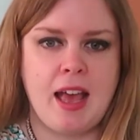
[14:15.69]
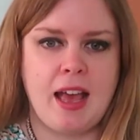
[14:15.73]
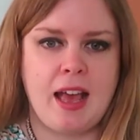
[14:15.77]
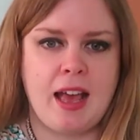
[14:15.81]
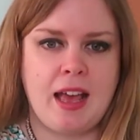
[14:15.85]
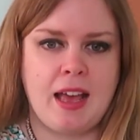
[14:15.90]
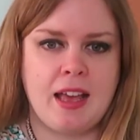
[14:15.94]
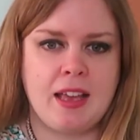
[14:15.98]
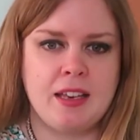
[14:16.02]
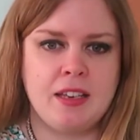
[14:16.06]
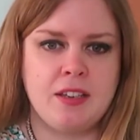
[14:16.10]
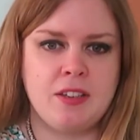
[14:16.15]

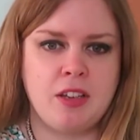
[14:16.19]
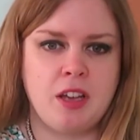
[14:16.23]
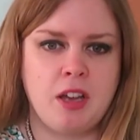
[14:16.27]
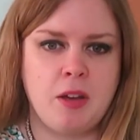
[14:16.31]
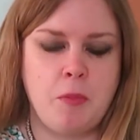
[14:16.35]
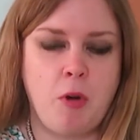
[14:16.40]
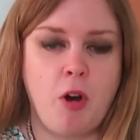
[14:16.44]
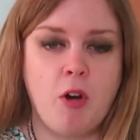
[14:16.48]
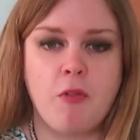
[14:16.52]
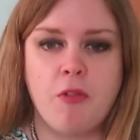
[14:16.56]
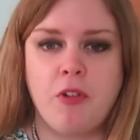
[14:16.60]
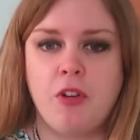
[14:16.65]

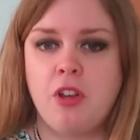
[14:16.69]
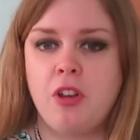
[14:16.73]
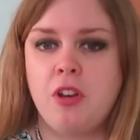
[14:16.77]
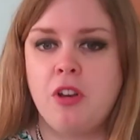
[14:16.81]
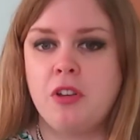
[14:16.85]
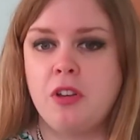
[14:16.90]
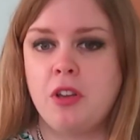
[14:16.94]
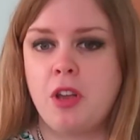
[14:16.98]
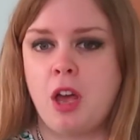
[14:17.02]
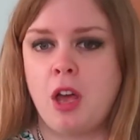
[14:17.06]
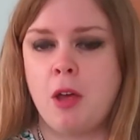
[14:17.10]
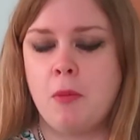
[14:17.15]
and
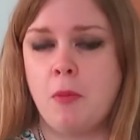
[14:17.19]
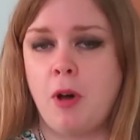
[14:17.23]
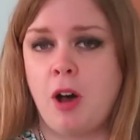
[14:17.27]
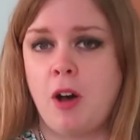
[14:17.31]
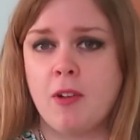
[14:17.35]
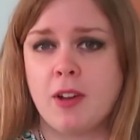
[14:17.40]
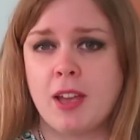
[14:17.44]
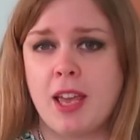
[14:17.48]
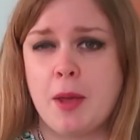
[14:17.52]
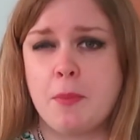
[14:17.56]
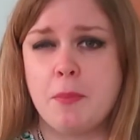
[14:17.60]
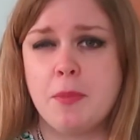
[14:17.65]
often
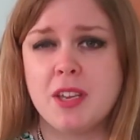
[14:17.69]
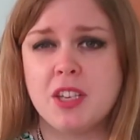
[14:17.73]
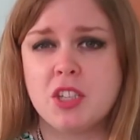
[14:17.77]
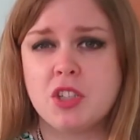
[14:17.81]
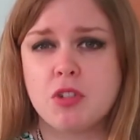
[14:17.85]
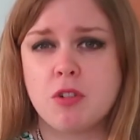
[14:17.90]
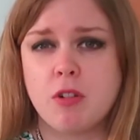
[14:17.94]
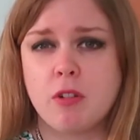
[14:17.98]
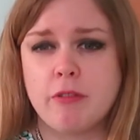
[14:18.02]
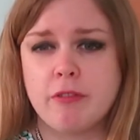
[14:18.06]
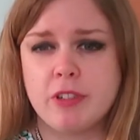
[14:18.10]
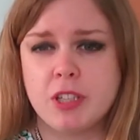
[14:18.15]
I'll get a
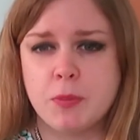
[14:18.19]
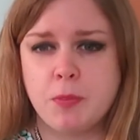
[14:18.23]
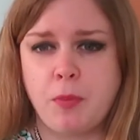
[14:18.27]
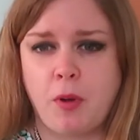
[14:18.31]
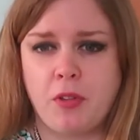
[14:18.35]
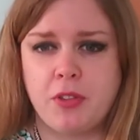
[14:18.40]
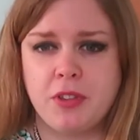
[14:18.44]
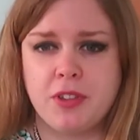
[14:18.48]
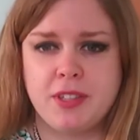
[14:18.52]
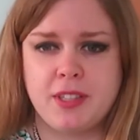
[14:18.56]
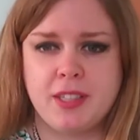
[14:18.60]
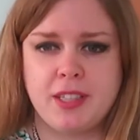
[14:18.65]
mixture of
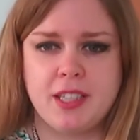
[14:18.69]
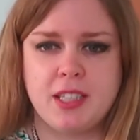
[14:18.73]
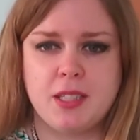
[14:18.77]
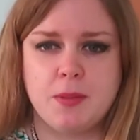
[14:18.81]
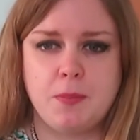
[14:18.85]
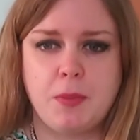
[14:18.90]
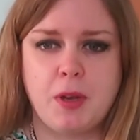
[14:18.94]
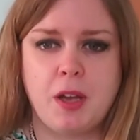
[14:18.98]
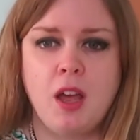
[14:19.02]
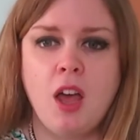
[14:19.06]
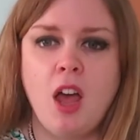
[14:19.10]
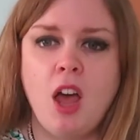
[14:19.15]
responses,
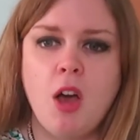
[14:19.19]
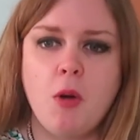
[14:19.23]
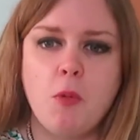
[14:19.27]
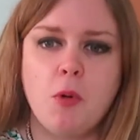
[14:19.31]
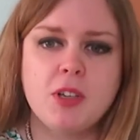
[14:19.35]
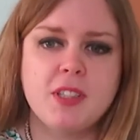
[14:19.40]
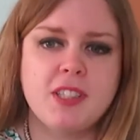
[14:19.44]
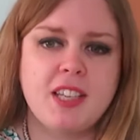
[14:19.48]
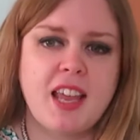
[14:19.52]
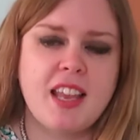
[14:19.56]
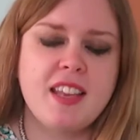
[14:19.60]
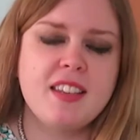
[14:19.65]
but
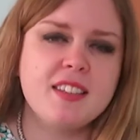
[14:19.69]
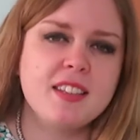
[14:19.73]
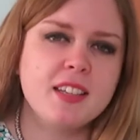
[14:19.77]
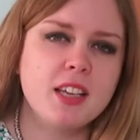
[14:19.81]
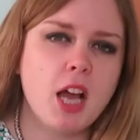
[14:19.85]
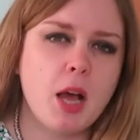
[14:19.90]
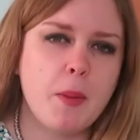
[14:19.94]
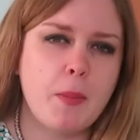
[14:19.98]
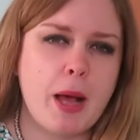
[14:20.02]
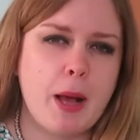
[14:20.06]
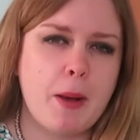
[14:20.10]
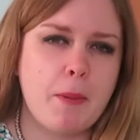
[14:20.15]
what tends to
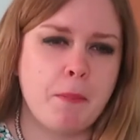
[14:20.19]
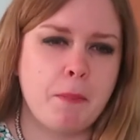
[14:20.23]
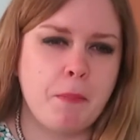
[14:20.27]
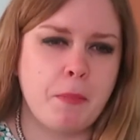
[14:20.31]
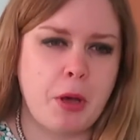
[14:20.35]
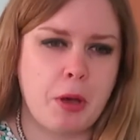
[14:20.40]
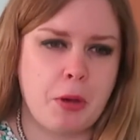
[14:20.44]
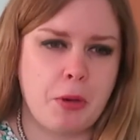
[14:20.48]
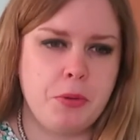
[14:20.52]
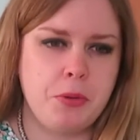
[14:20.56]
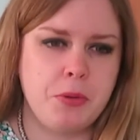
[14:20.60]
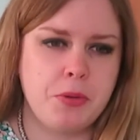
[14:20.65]
come out
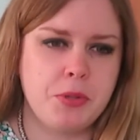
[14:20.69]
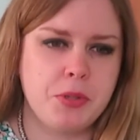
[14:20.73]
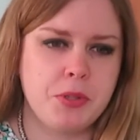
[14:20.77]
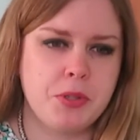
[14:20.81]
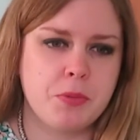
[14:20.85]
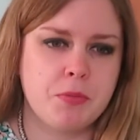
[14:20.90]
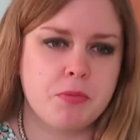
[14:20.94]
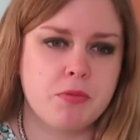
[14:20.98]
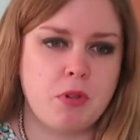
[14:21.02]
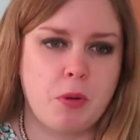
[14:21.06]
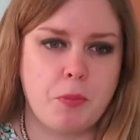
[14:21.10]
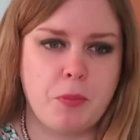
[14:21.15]

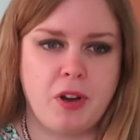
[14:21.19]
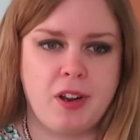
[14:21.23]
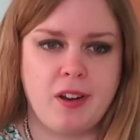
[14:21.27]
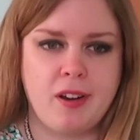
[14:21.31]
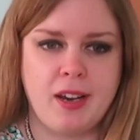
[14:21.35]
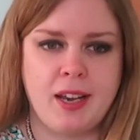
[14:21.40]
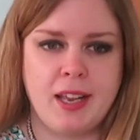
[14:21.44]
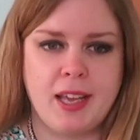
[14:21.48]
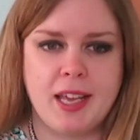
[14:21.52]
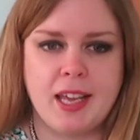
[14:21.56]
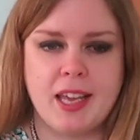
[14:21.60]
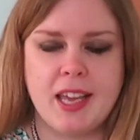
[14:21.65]
most
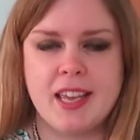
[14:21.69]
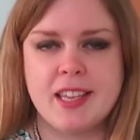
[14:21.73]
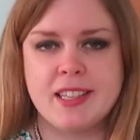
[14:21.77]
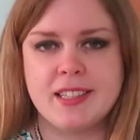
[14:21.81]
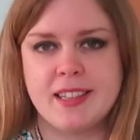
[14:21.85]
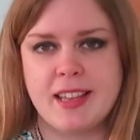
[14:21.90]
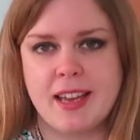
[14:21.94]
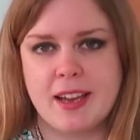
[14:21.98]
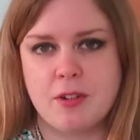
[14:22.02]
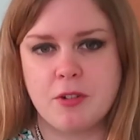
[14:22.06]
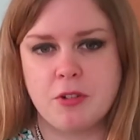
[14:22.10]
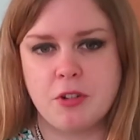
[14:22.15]
prominently
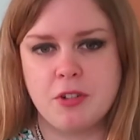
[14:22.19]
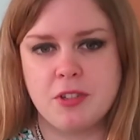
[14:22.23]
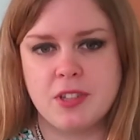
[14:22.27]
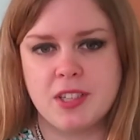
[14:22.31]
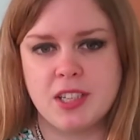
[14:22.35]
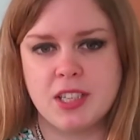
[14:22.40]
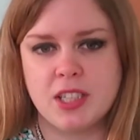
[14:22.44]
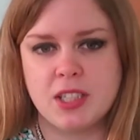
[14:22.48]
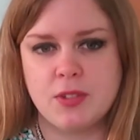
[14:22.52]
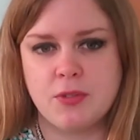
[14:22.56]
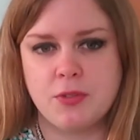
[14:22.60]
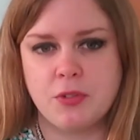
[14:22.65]
is that
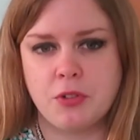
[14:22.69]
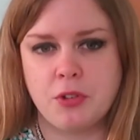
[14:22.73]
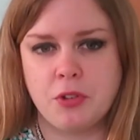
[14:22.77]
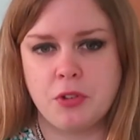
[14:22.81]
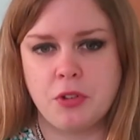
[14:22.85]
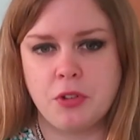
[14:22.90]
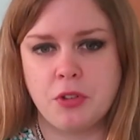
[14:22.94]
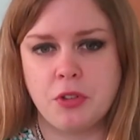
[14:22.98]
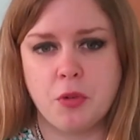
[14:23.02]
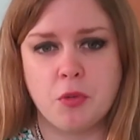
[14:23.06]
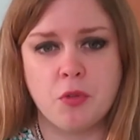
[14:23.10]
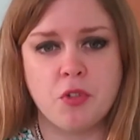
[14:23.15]
cruising is
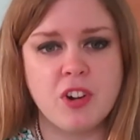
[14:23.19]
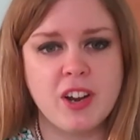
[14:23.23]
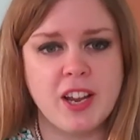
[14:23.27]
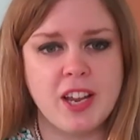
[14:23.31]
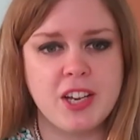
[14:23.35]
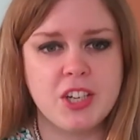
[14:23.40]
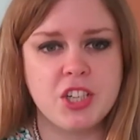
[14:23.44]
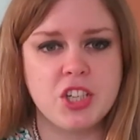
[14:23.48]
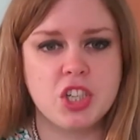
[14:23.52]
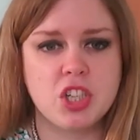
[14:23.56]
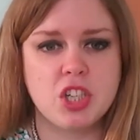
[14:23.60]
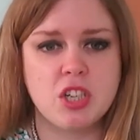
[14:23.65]
for the
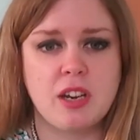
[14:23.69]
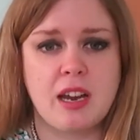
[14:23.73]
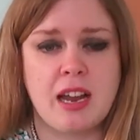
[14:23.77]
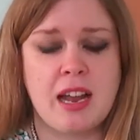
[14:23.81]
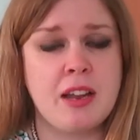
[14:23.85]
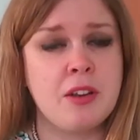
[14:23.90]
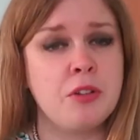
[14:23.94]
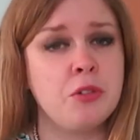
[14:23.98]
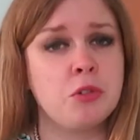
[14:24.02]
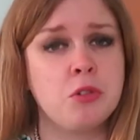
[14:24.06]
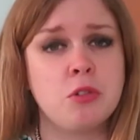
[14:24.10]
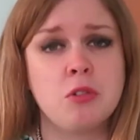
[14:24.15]
rich
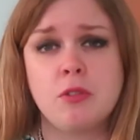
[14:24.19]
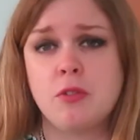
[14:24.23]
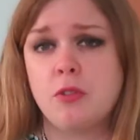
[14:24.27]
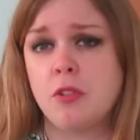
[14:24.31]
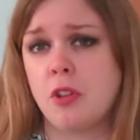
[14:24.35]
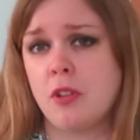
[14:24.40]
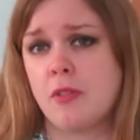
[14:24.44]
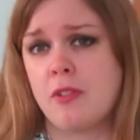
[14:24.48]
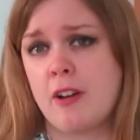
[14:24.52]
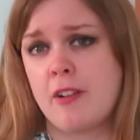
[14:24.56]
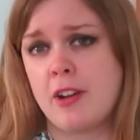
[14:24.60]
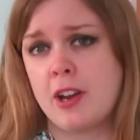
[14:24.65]
and or
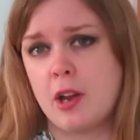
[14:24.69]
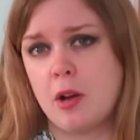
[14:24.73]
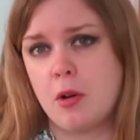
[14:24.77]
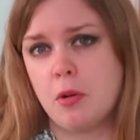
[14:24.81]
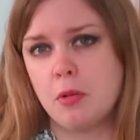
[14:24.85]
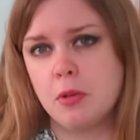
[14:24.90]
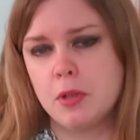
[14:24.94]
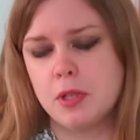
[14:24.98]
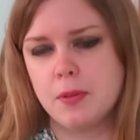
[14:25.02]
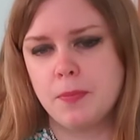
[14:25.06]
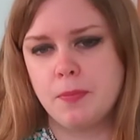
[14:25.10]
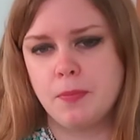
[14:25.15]
for the very
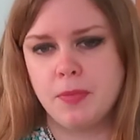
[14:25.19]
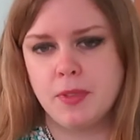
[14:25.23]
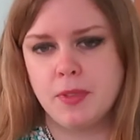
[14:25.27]
old.